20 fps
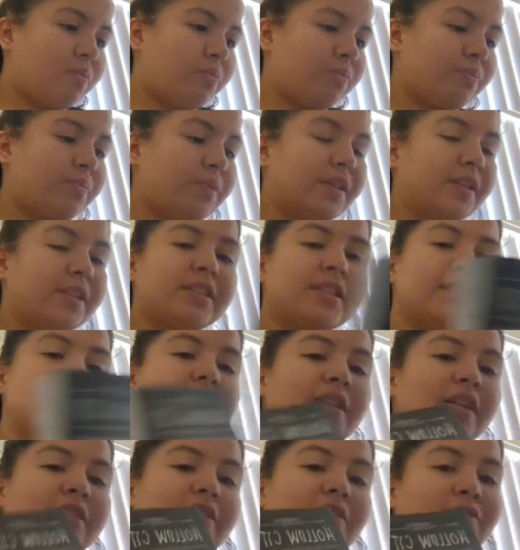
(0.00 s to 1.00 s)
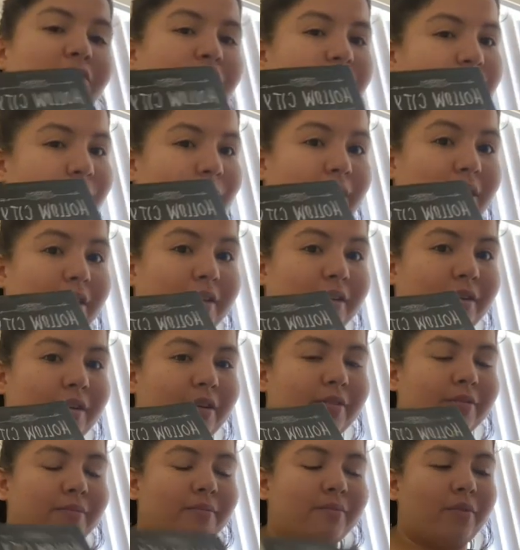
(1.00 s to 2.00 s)
Because this is not the first one I
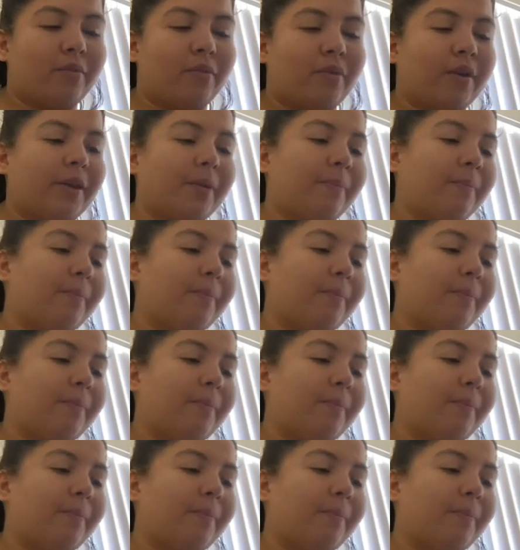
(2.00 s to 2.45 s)
got, okay?